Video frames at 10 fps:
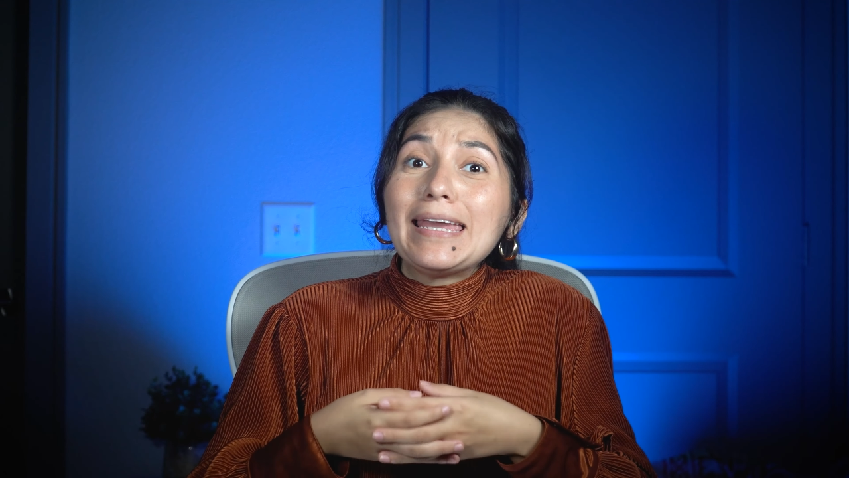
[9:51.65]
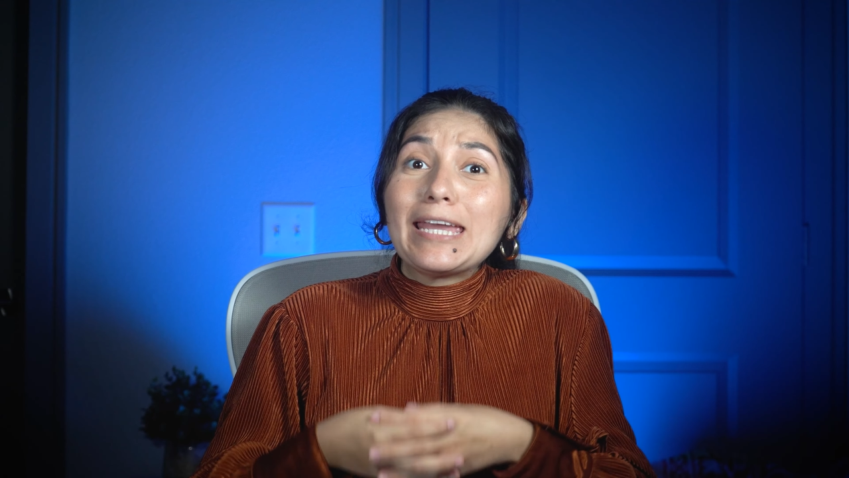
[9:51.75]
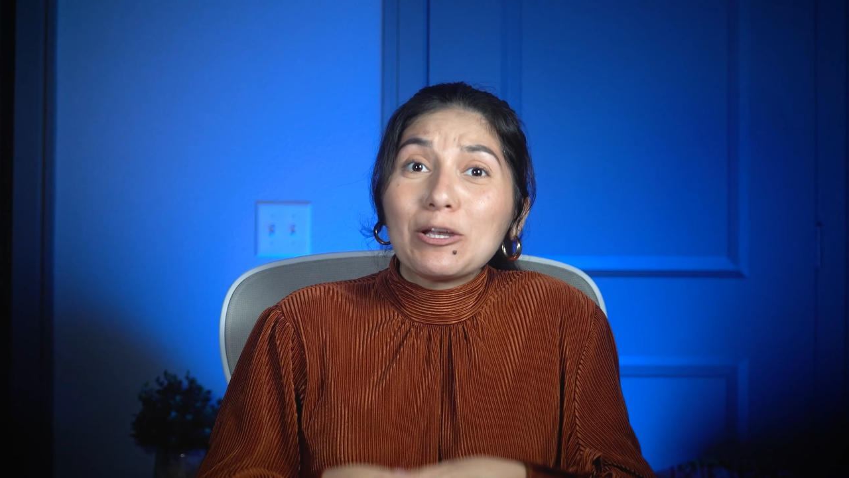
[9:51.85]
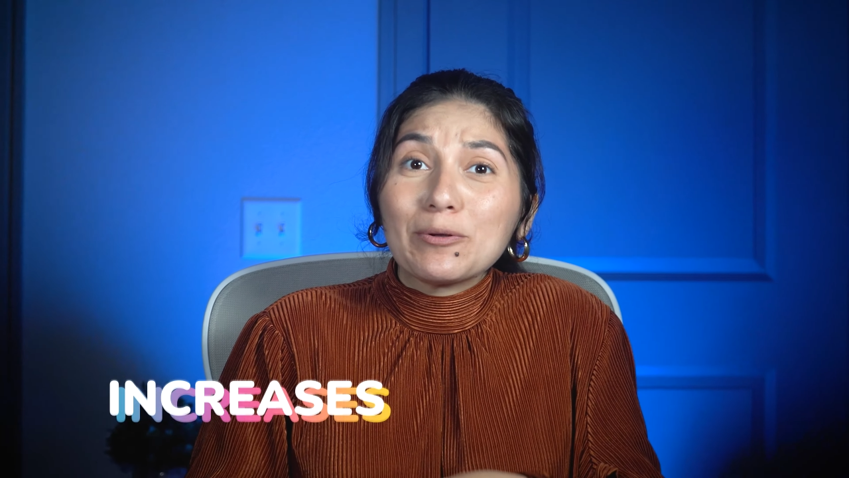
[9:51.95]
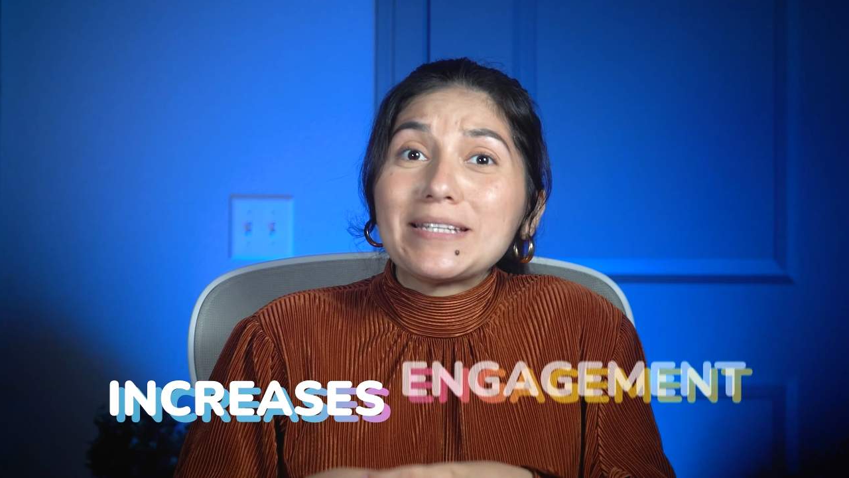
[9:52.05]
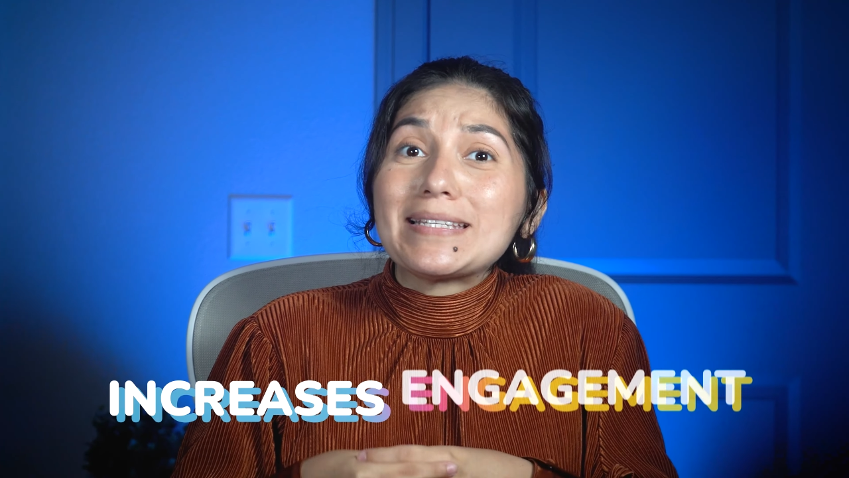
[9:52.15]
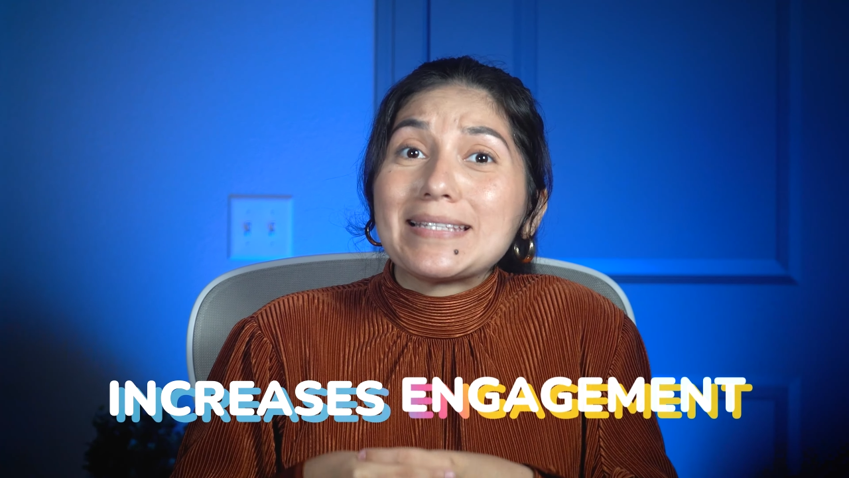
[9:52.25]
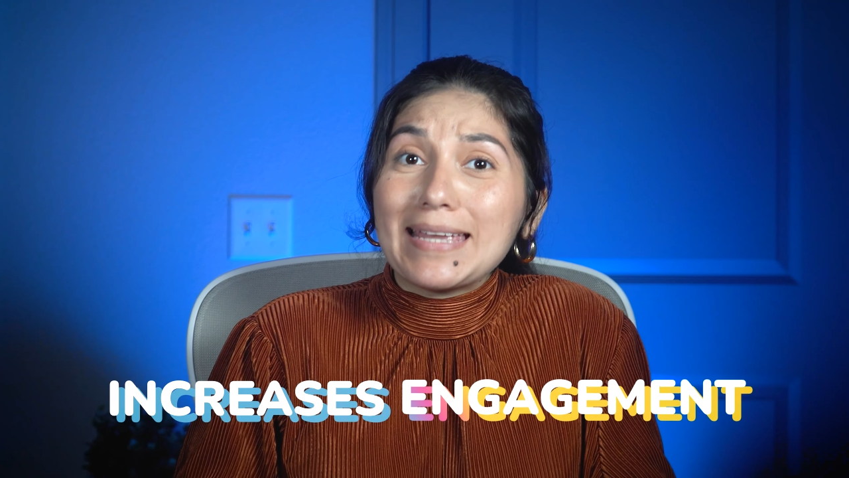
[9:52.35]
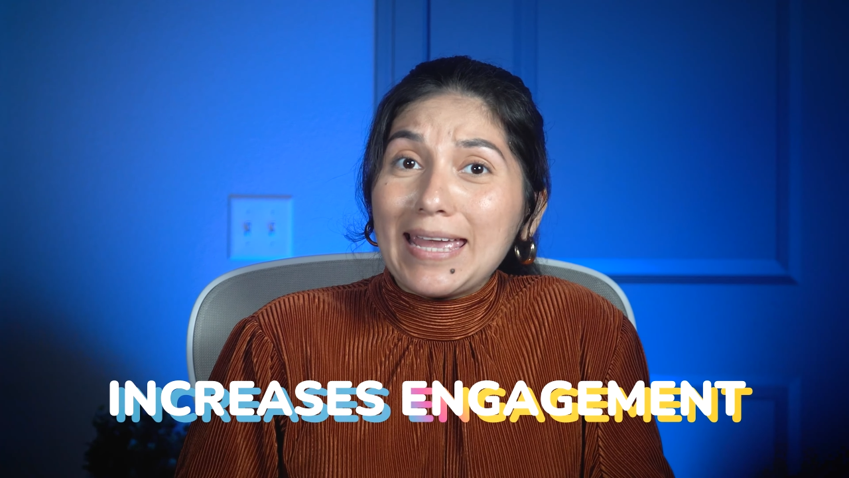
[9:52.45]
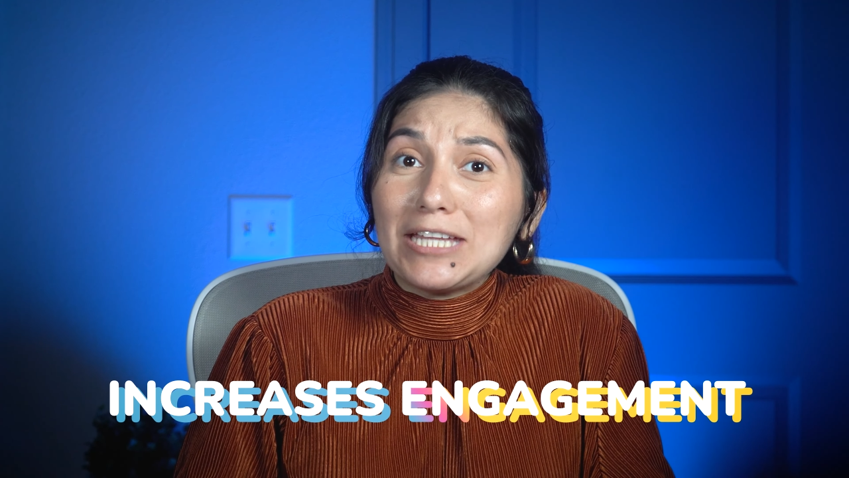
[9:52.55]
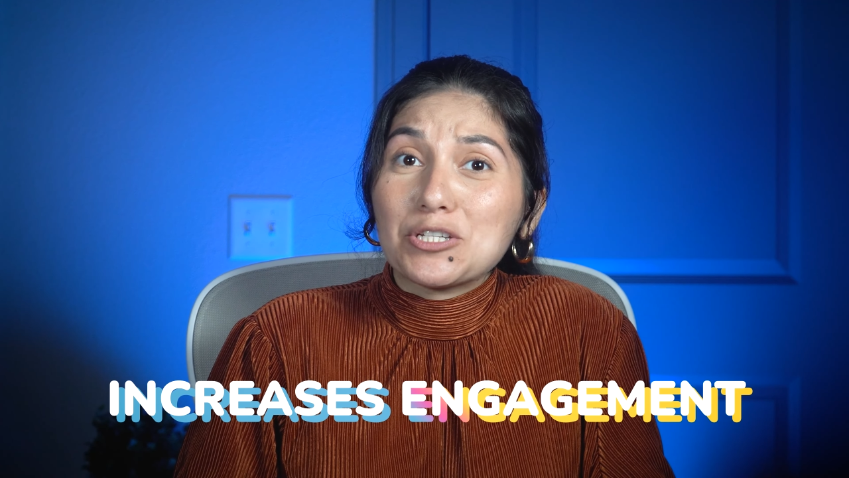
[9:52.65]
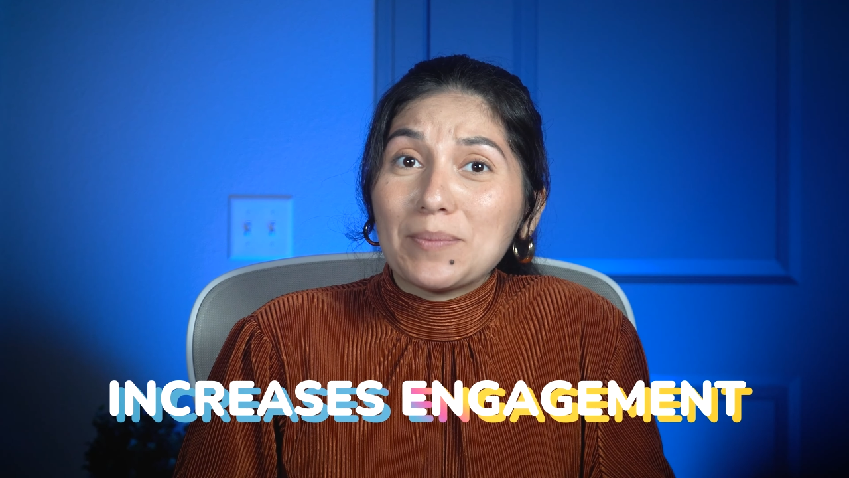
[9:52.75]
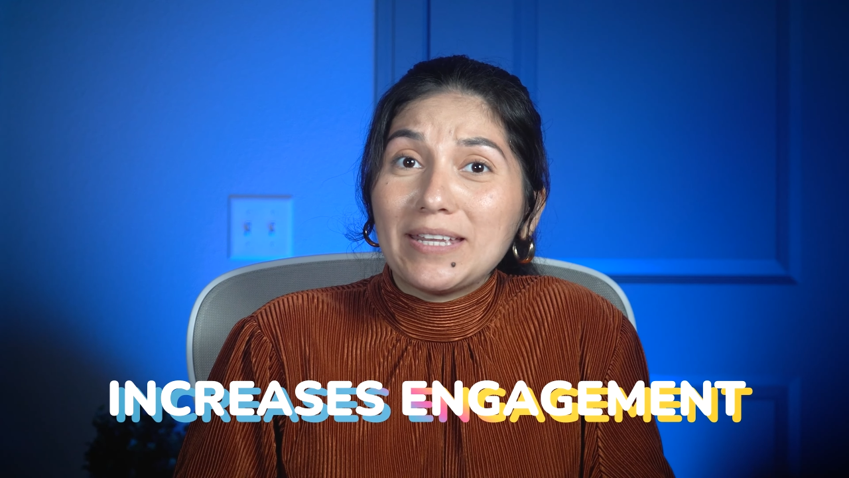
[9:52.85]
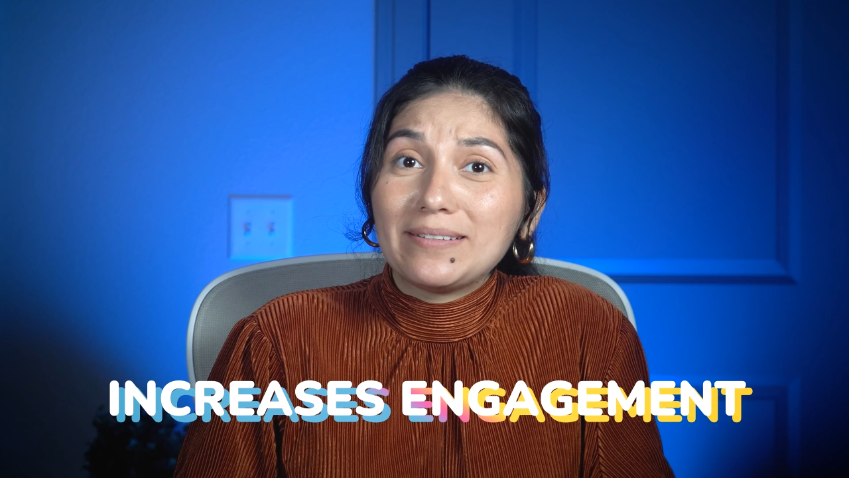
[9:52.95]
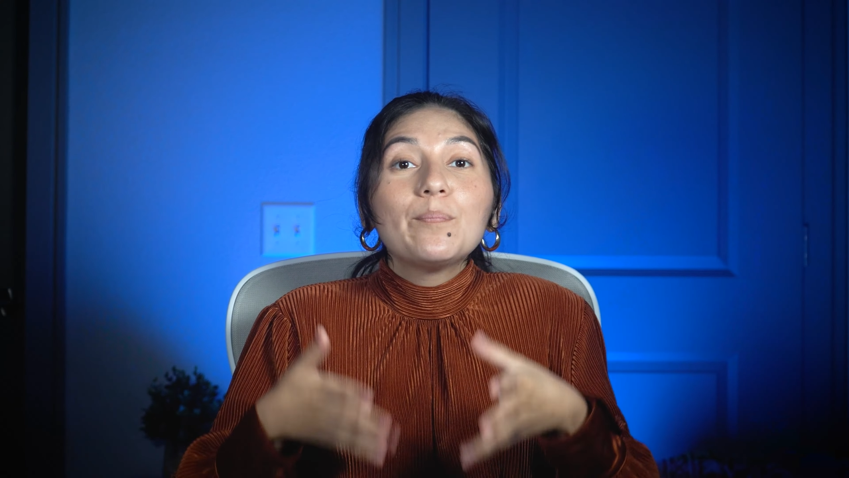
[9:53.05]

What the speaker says: increases engagement.